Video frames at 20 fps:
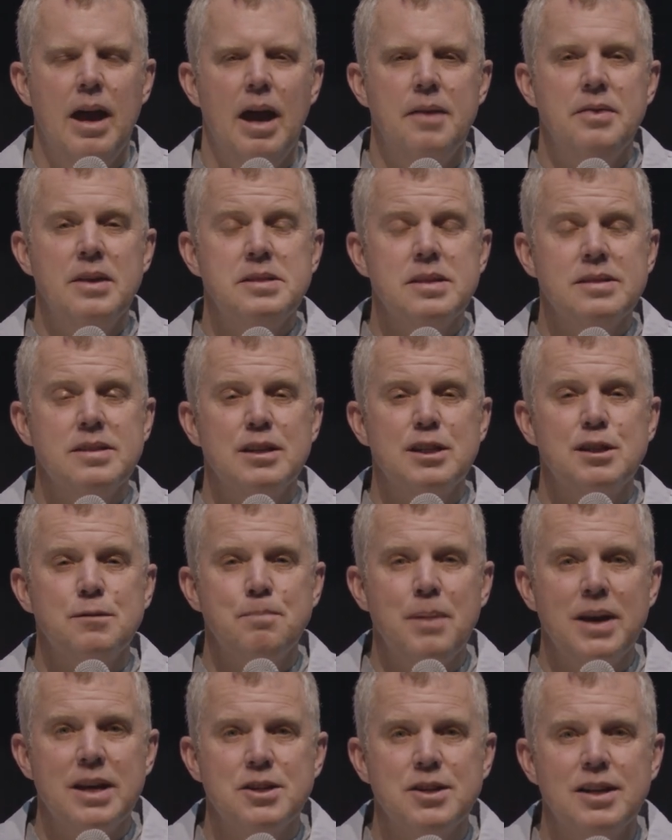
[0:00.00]
And this is
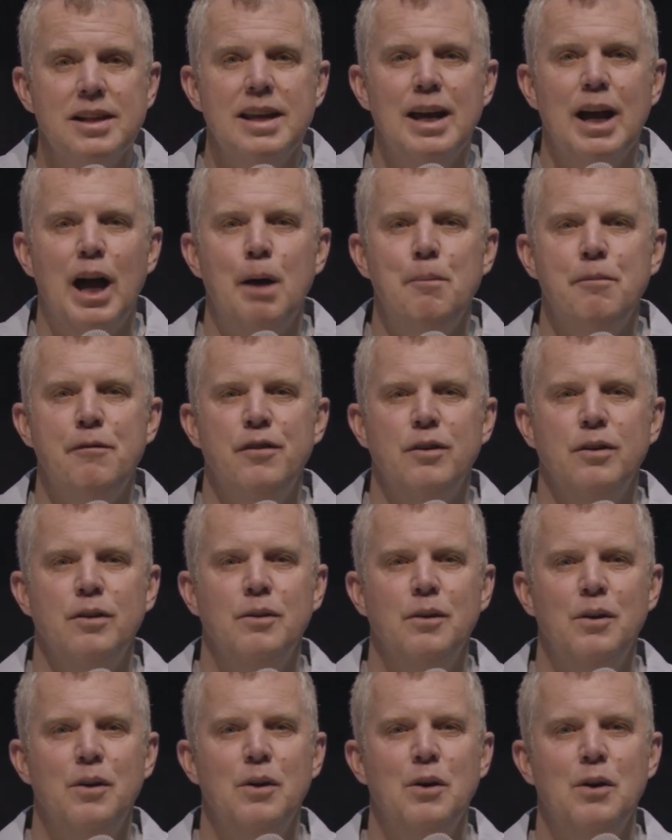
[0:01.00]
especially
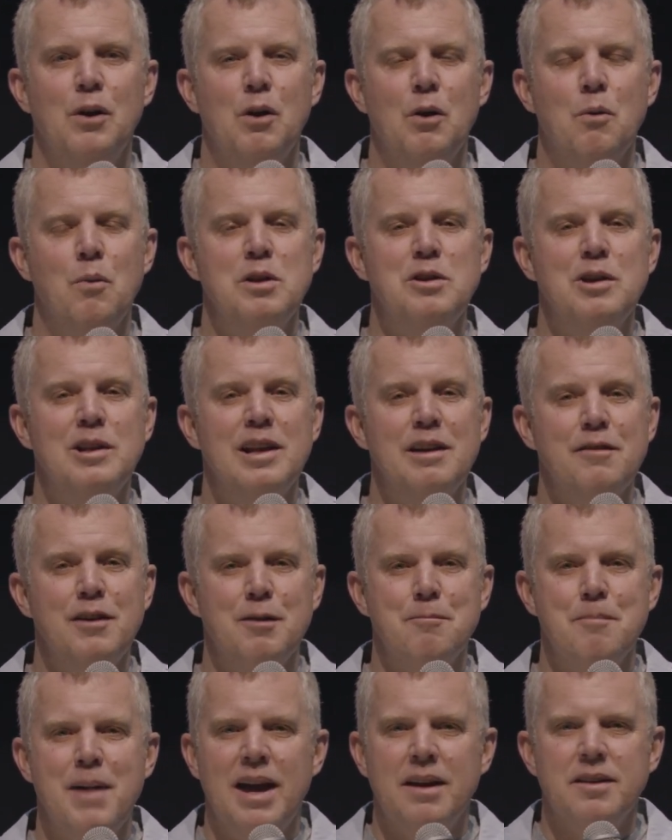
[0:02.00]
helpful when you're
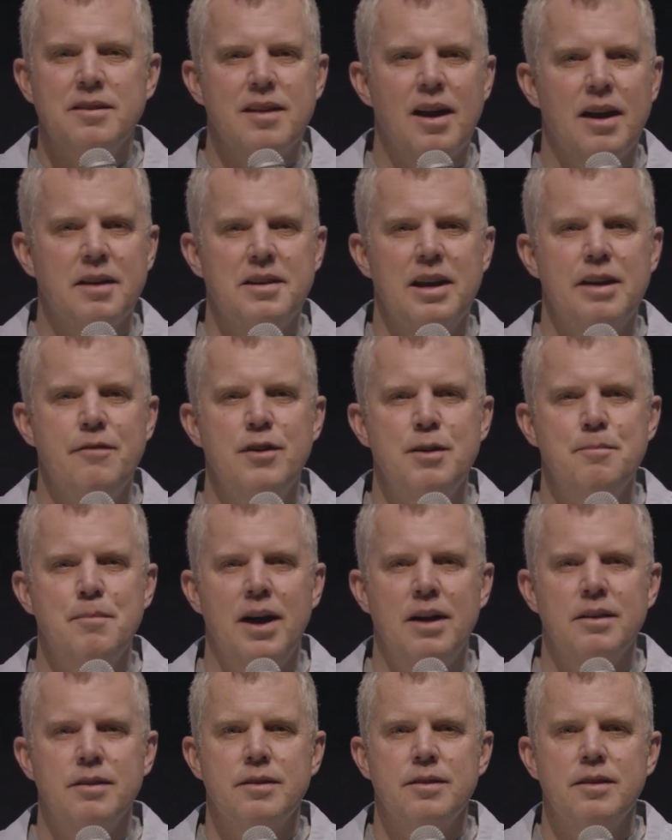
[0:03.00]
living maxed out every
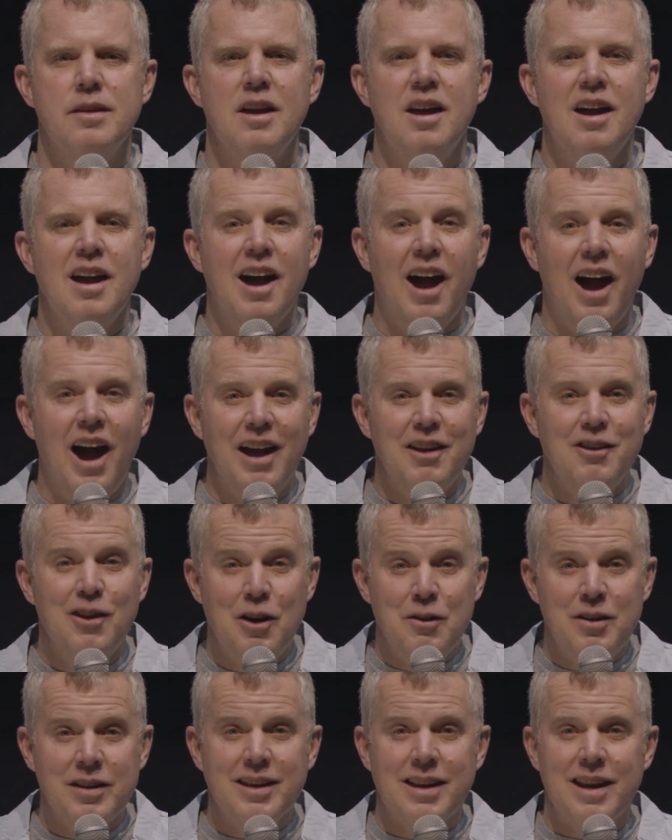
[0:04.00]
month. I
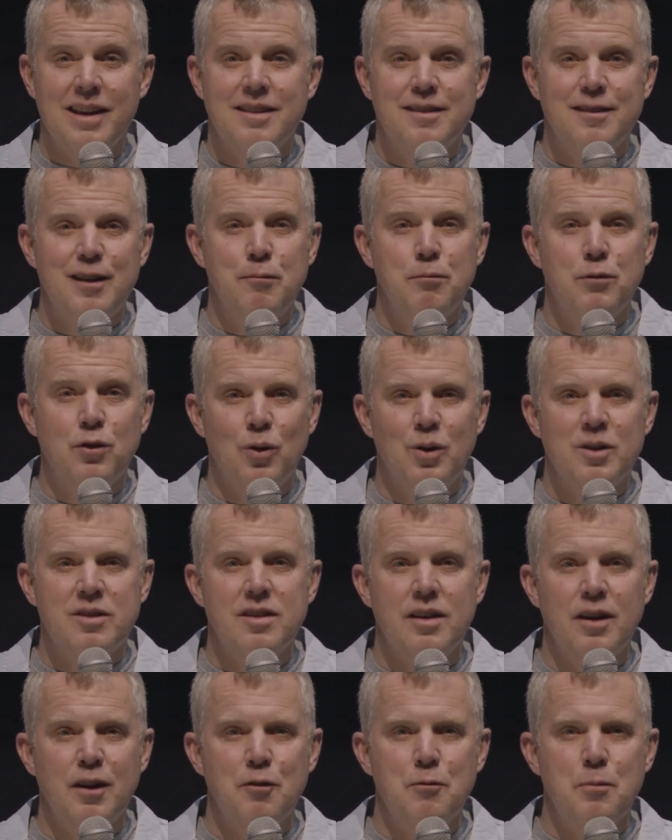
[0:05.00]
know it can seem
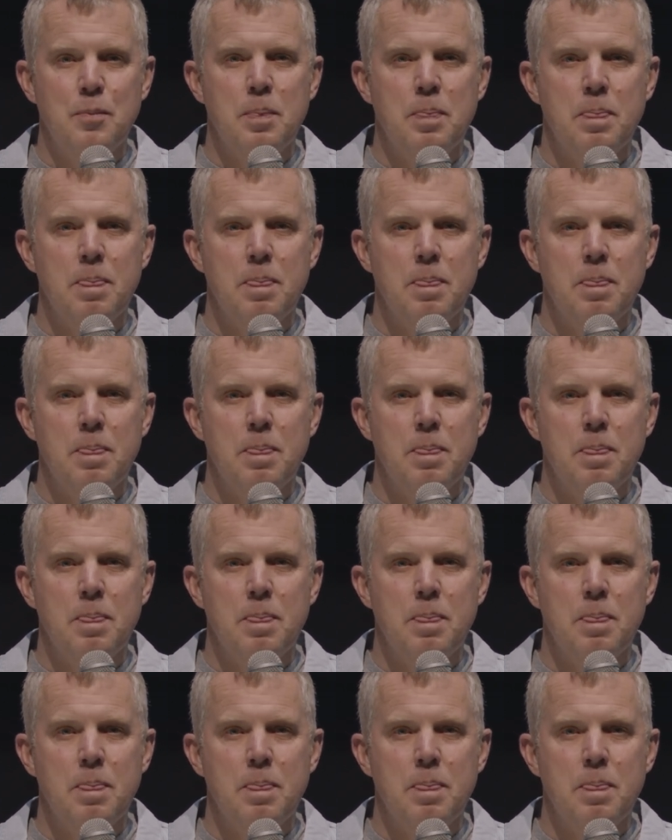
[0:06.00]
daunting,